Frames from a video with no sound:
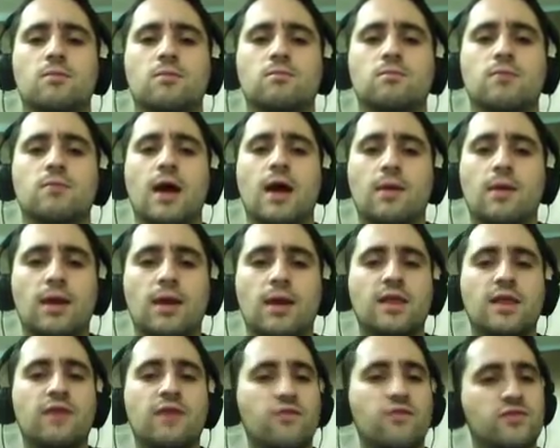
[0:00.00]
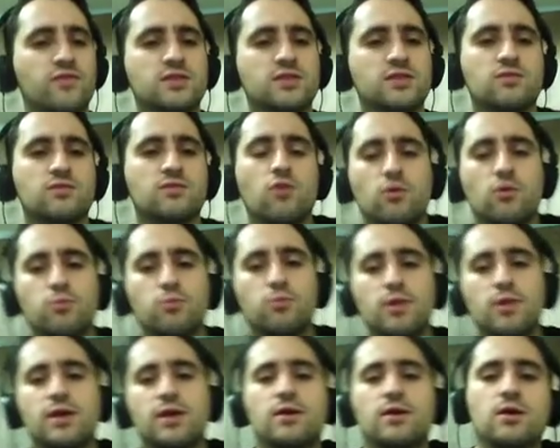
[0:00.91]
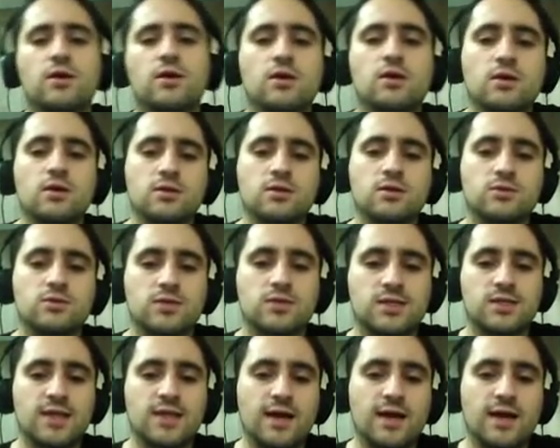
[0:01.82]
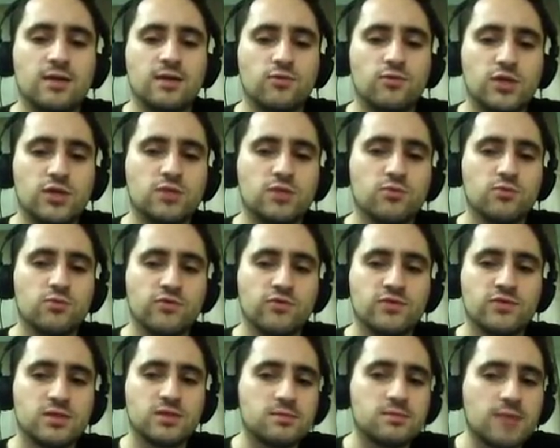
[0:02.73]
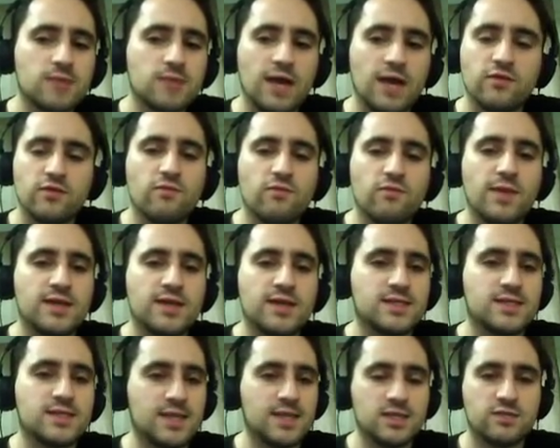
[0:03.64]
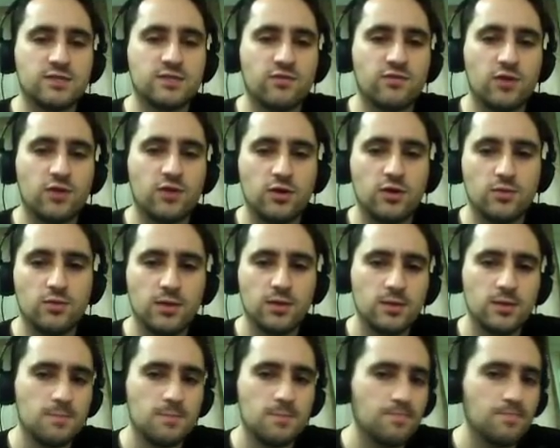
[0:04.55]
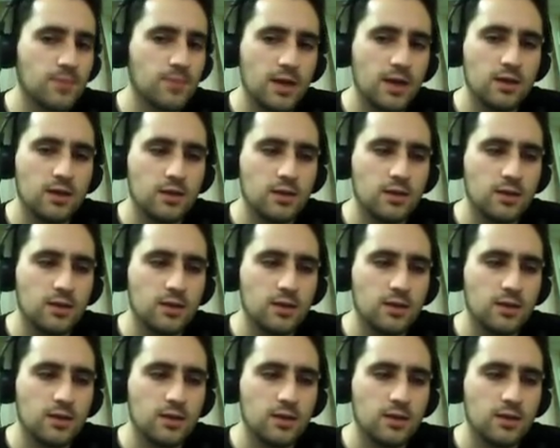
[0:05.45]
I'm enough of a strong player to decide which moves kind of make sense for a human, and